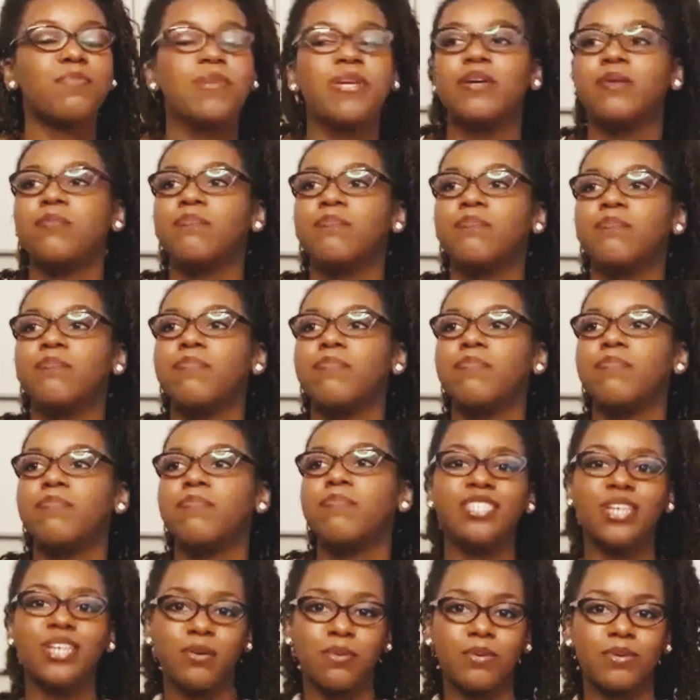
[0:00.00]
the
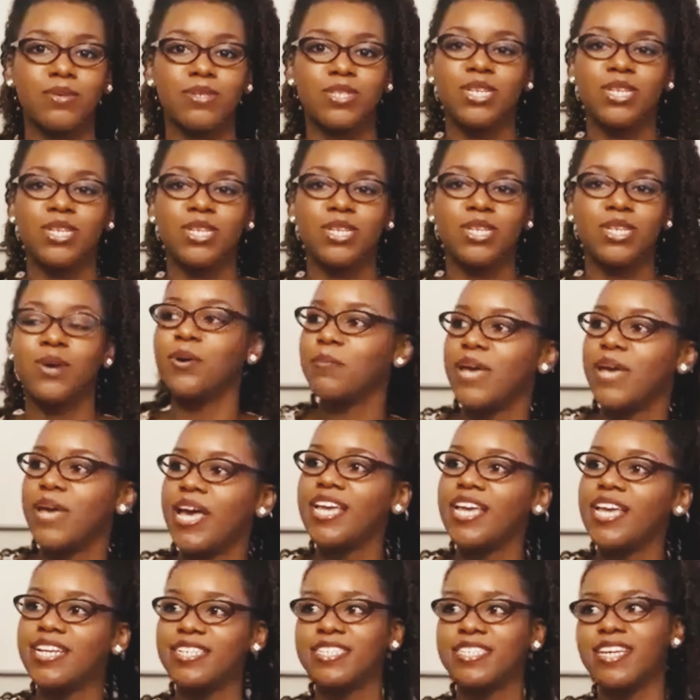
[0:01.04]
baddest so and so, or the
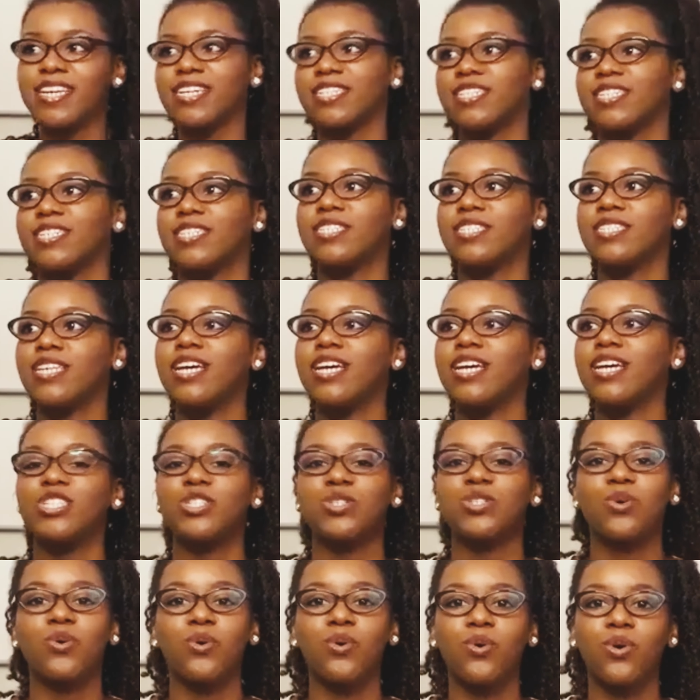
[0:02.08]
baddest such and
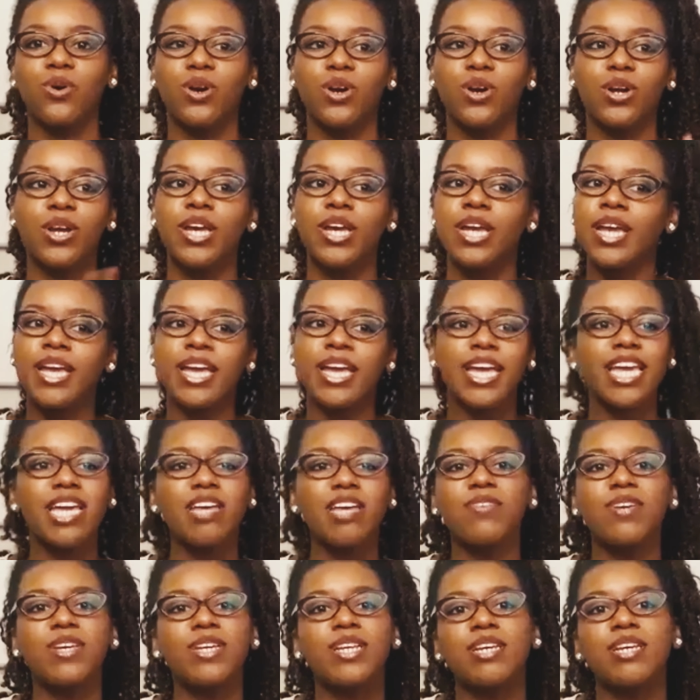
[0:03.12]
such. Or
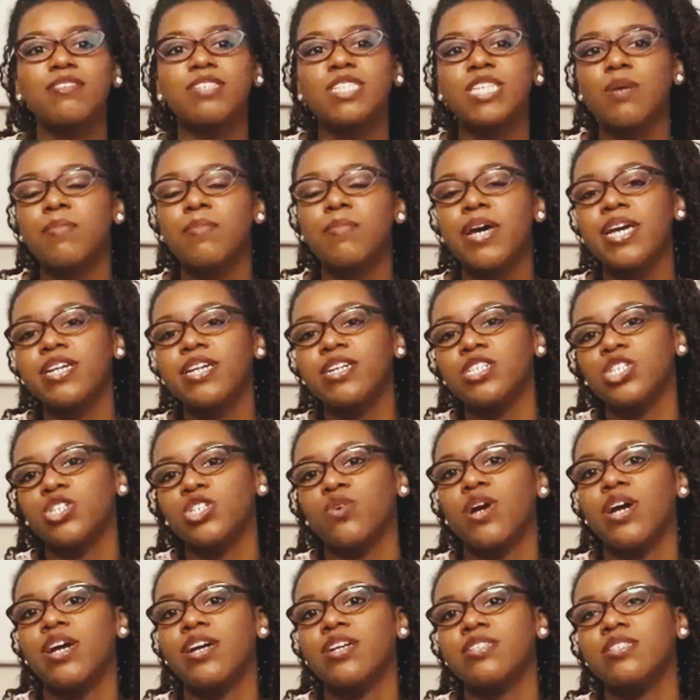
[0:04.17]
even if somebody is
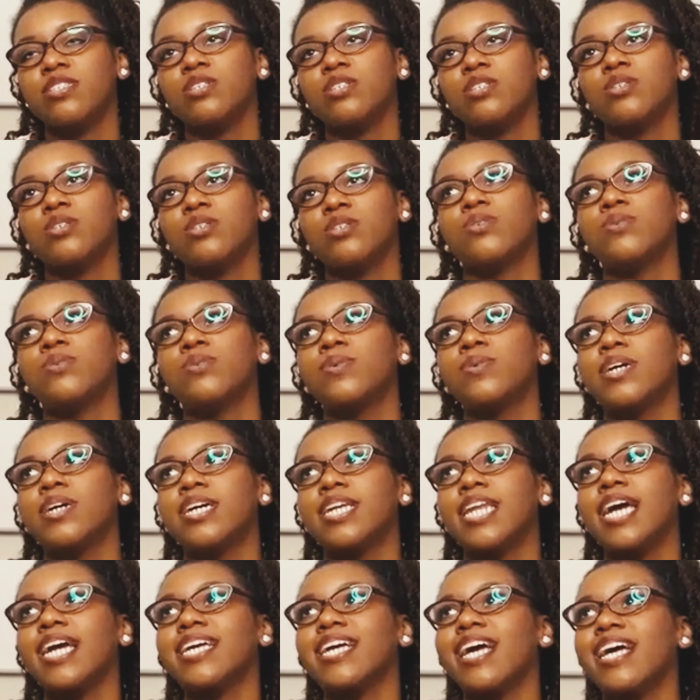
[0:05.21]
trying to, and
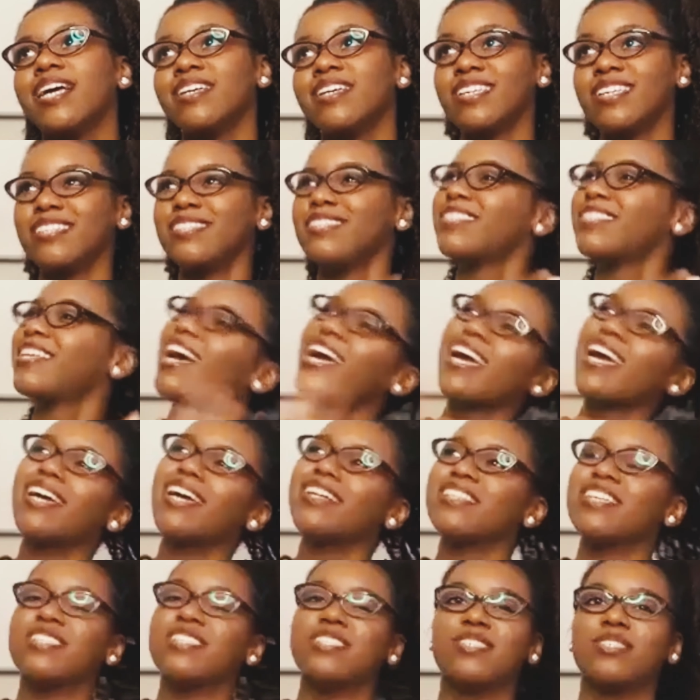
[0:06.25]
I kind of
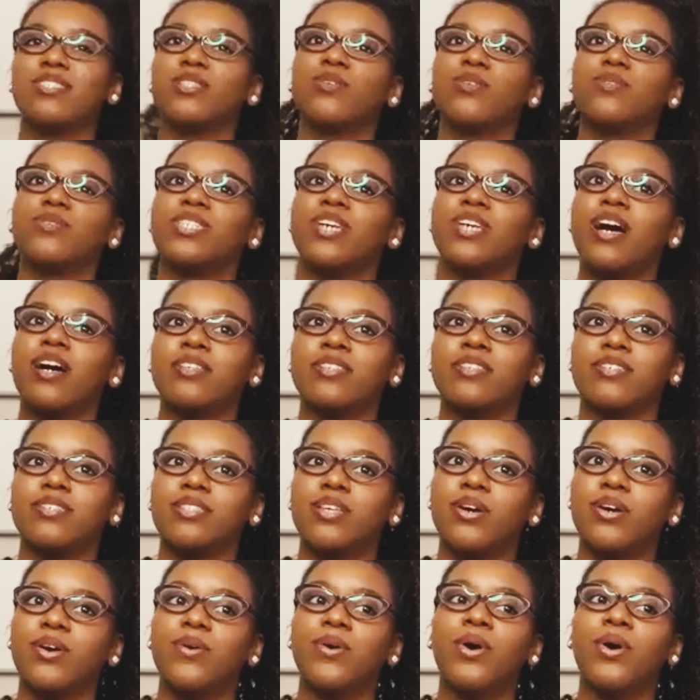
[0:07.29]
think this is a little toxic
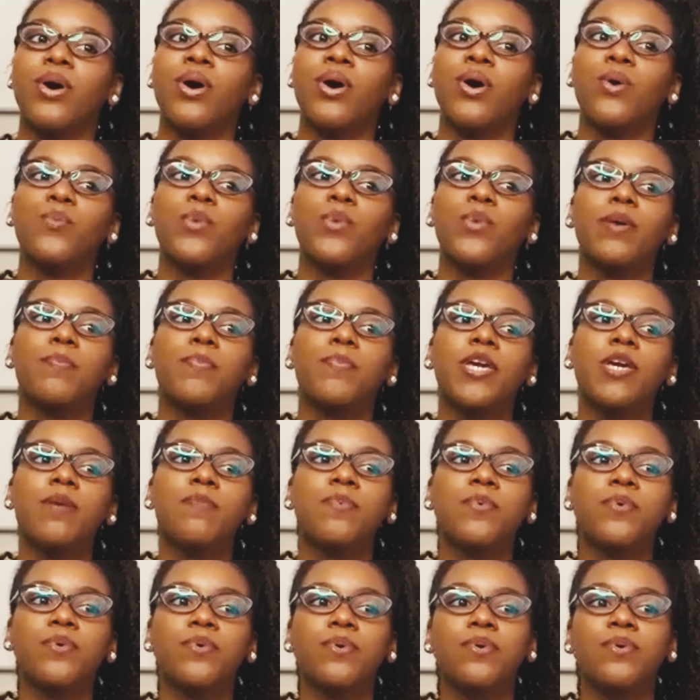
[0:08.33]
though, when
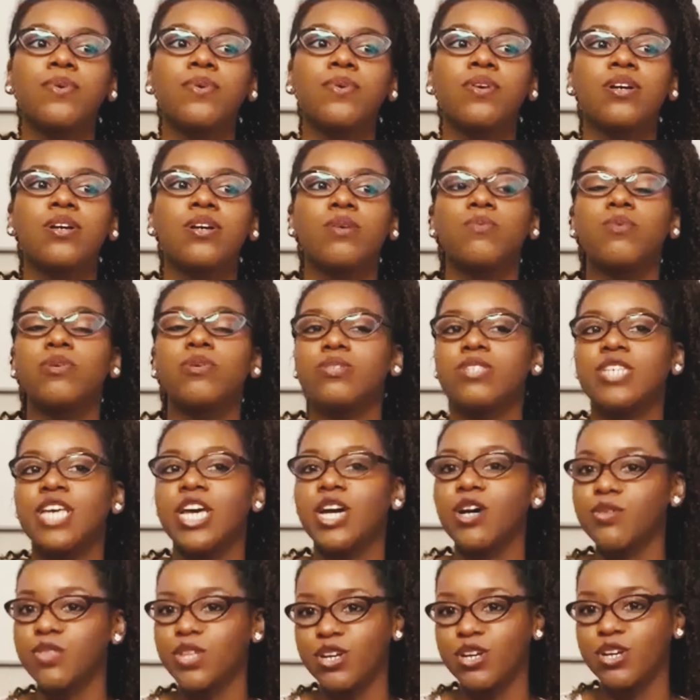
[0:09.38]
people will
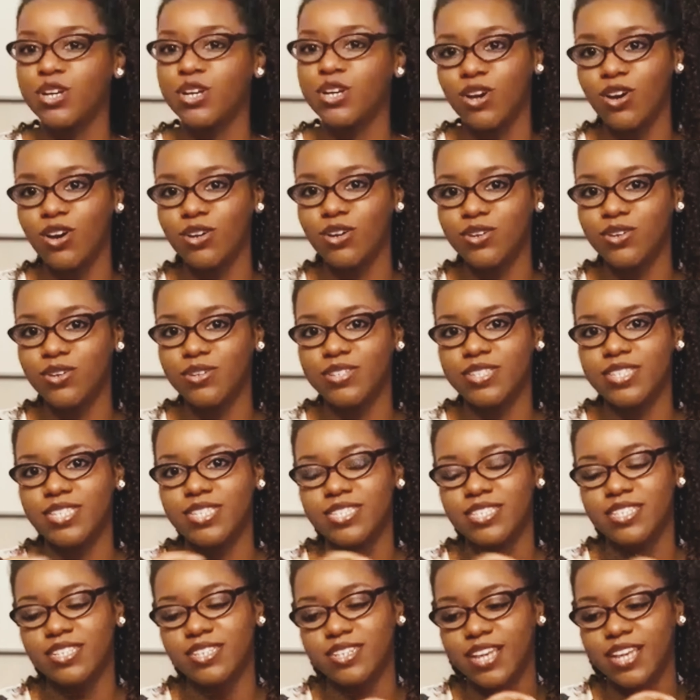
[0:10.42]
tell their daughters,
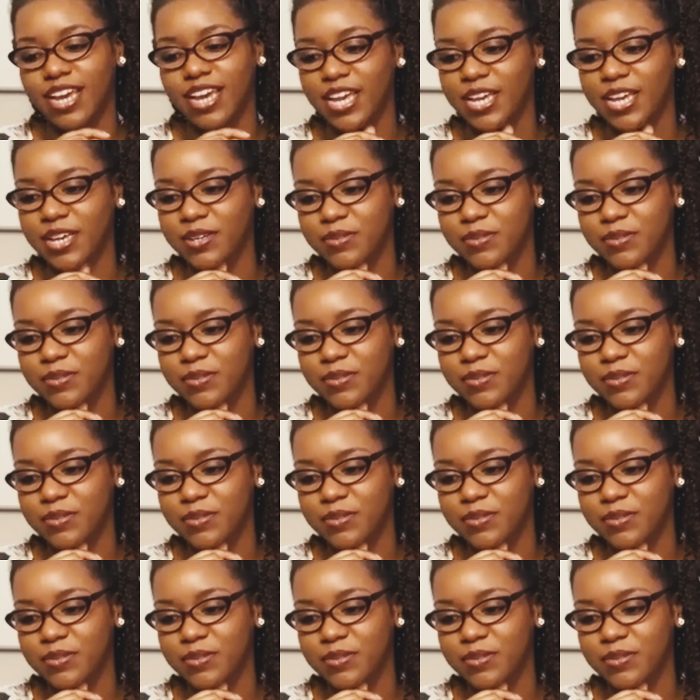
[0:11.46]
like,